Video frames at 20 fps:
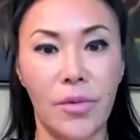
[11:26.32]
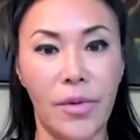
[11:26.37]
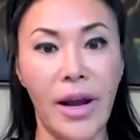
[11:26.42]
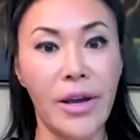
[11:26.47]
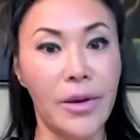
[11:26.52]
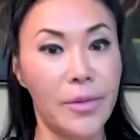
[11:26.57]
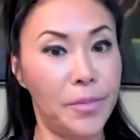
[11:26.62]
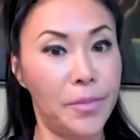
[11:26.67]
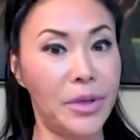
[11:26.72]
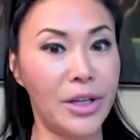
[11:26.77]

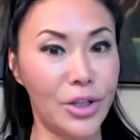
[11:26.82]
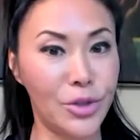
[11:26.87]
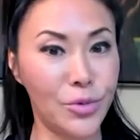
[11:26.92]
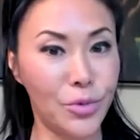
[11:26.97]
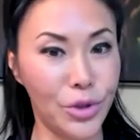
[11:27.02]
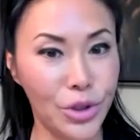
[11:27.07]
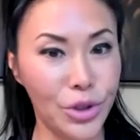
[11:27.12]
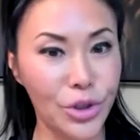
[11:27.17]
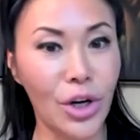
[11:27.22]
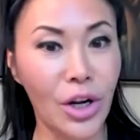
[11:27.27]
right? Because
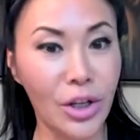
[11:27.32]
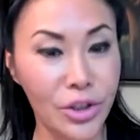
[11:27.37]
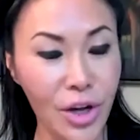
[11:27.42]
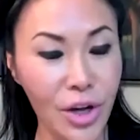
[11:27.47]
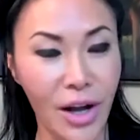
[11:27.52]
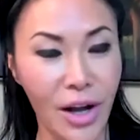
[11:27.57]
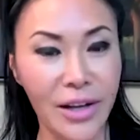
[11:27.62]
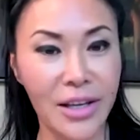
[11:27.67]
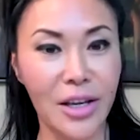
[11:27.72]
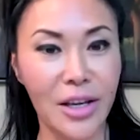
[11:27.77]
we're
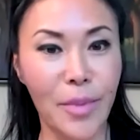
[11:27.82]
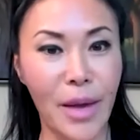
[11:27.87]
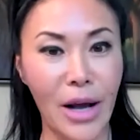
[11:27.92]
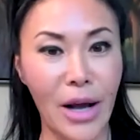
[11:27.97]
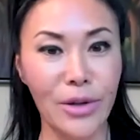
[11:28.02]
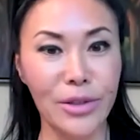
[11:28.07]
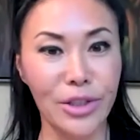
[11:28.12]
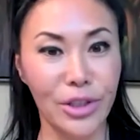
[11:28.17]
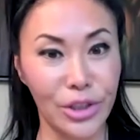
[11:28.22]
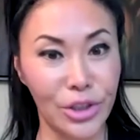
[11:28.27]
talking
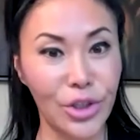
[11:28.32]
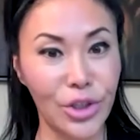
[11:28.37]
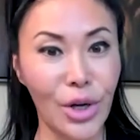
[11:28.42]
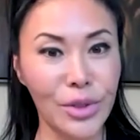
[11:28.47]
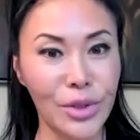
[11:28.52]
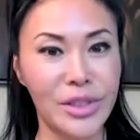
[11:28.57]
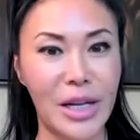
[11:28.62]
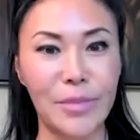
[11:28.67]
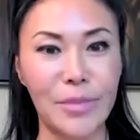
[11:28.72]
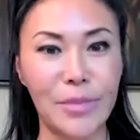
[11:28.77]
about
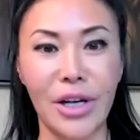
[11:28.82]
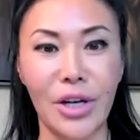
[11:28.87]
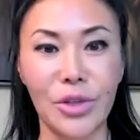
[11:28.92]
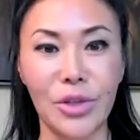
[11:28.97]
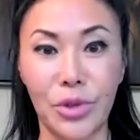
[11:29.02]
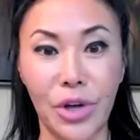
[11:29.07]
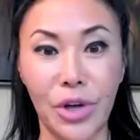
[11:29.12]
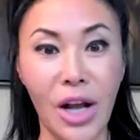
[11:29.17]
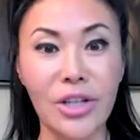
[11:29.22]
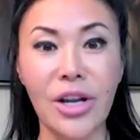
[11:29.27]
adult stem cells.
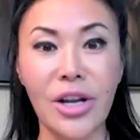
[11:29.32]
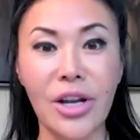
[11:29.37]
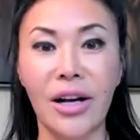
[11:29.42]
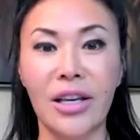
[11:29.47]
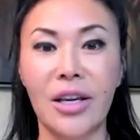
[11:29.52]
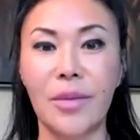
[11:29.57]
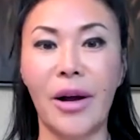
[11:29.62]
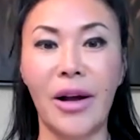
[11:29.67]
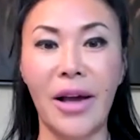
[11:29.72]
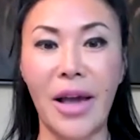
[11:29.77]
We're not
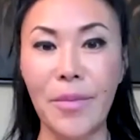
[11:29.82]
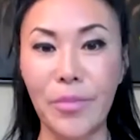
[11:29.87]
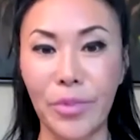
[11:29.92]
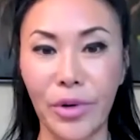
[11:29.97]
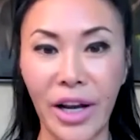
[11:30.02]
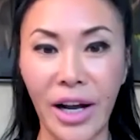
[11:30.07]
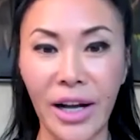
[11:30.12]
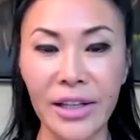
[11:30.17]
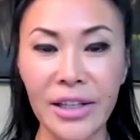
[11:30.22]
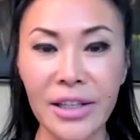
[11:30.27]
talking about
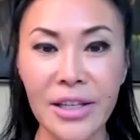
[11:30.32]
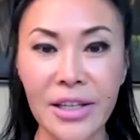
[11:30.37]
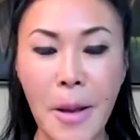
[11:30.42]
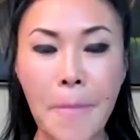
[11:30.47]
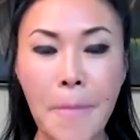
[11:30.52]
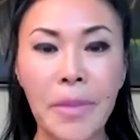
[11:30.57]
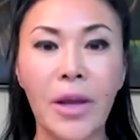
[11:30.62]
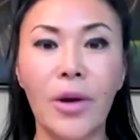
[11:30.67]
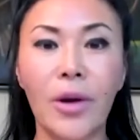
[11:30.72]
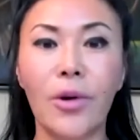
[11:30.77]
embryonic
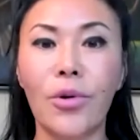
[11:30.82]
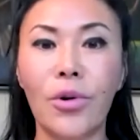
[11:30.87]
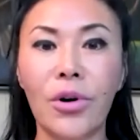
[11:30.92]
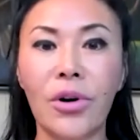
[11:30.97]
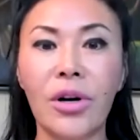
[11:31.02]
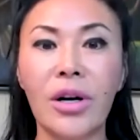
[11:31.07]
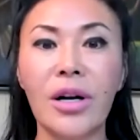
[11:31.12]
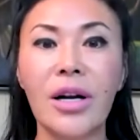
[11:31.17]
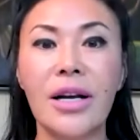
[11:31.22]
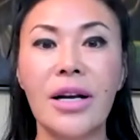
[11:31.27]

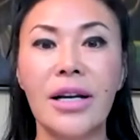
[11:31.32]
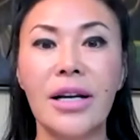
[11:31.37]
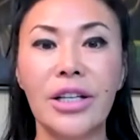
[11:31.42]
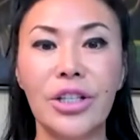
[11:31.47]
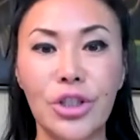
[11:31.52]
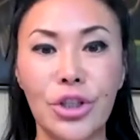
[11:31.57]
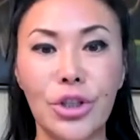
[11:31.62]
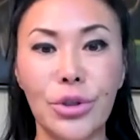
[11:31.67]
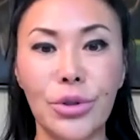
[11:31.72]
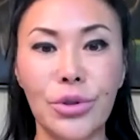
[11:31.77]
or
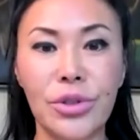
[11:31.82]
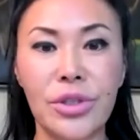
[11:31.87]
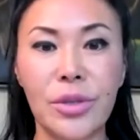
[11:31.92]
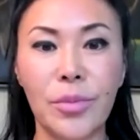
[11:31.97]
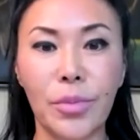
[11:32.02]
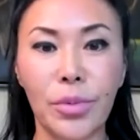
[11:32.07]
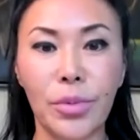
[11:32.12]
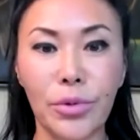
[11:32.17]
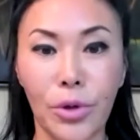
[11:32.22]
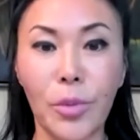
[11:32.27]

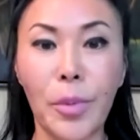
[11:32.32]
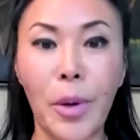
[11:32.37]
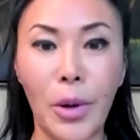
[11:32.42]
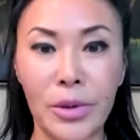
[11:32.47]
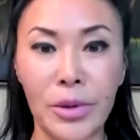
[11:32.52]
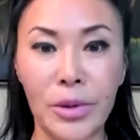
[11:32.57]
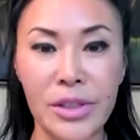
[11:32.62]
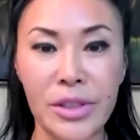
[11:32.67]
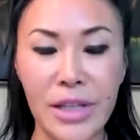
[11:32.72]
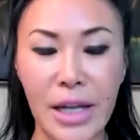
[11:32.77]
induced
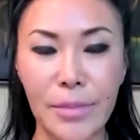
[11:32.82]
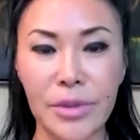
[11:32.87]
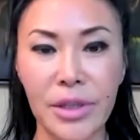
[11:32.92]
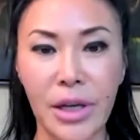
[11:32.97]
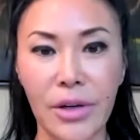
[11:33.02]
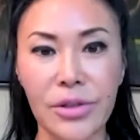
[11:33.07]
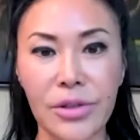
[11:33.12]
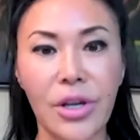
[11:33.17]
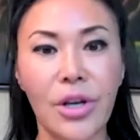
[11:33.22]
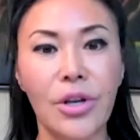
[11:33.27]
pluripotent stem
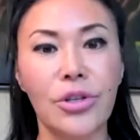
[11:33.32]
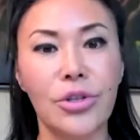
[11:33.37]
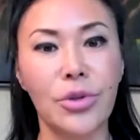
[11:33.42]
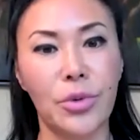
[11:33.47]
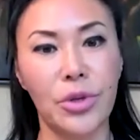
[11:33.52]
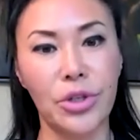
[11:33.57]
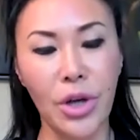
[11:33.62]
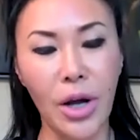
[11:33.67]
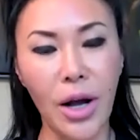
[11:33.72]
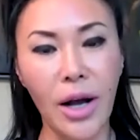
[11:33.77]
cells. So
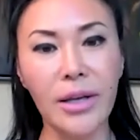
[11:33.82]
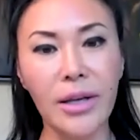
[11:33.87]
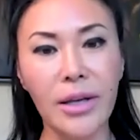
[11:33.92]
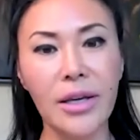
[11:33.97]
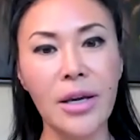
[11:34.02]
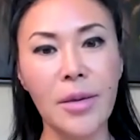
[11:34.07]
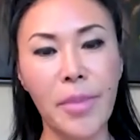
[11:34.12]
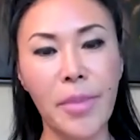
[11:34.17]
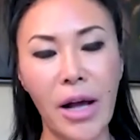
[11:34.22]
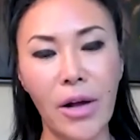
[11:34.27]
we're
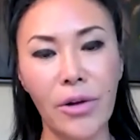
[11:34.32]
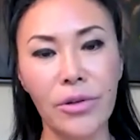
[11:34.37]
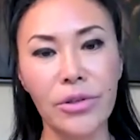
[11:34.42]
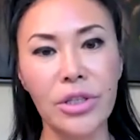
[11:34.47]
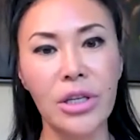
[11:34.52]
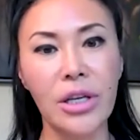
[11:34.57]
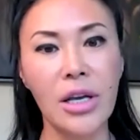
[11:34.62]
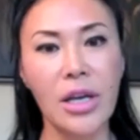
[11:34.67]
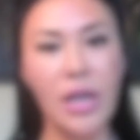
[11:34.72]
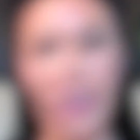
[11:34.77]
talking
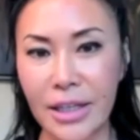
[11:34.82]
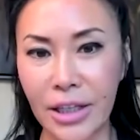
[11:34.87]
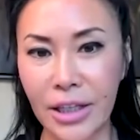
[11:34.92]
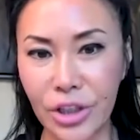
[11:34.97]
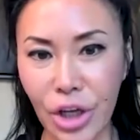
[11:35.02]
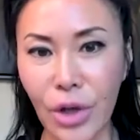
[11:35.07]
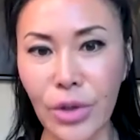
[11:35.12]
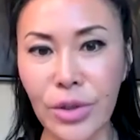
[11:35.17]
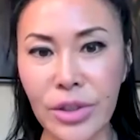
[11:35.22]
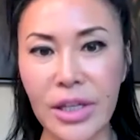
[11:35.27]
about
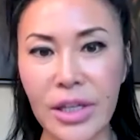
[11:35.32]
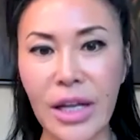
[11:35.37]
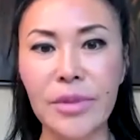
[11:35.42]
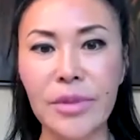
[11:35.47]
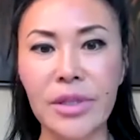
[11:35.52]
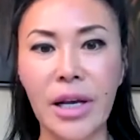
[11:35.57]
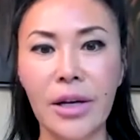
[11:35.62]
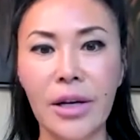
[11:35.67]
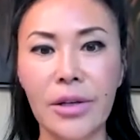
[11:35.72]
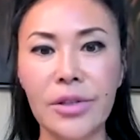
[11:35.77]
adult stem
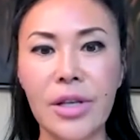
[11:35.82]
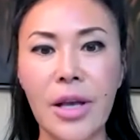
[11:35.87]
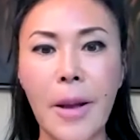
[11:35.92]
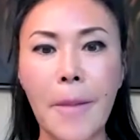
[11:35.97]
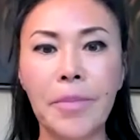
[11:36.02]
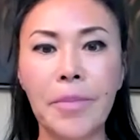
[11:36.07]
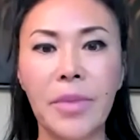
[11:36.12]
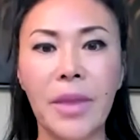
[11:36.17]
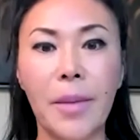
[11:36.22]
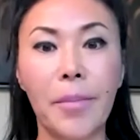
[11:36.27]
cells,
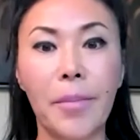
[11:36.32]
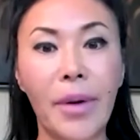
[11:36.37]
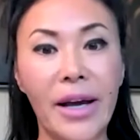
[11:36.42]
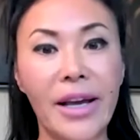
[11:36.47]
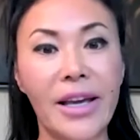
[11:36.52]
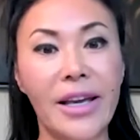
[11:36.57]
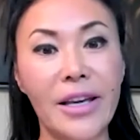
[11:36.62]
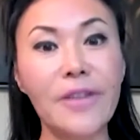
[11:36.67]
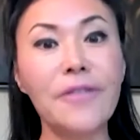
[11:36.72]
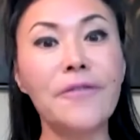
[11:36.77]

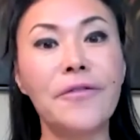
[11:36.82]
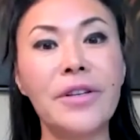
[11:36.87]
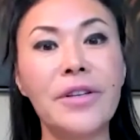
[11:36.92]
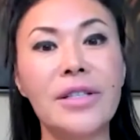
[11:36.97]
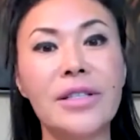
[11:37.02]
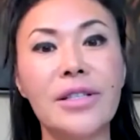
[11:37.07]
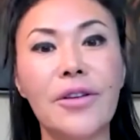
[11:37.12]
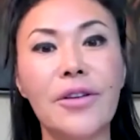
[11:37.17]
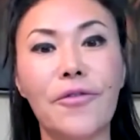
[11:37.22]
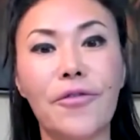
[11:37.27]
but if
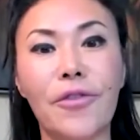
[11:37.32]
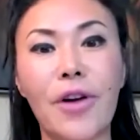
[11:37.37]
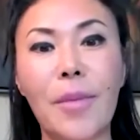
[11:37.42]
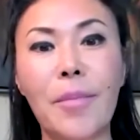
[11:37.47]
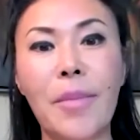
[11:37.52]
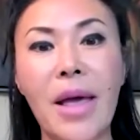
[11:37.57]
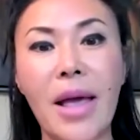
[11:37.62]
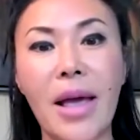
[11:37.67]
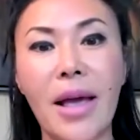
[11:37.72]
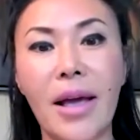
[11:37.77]
it's from